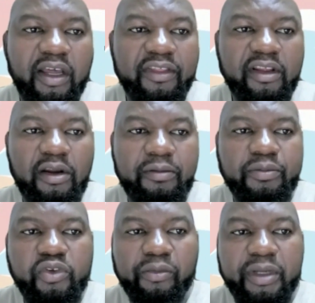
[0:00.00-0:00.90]
I think
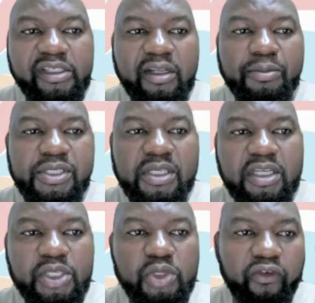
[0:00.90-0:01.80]
you've mentioned a
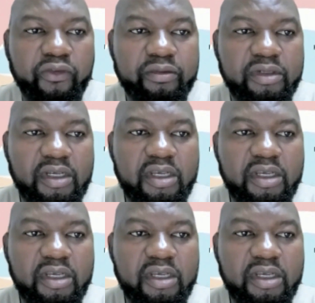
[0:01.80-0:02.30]
percentage of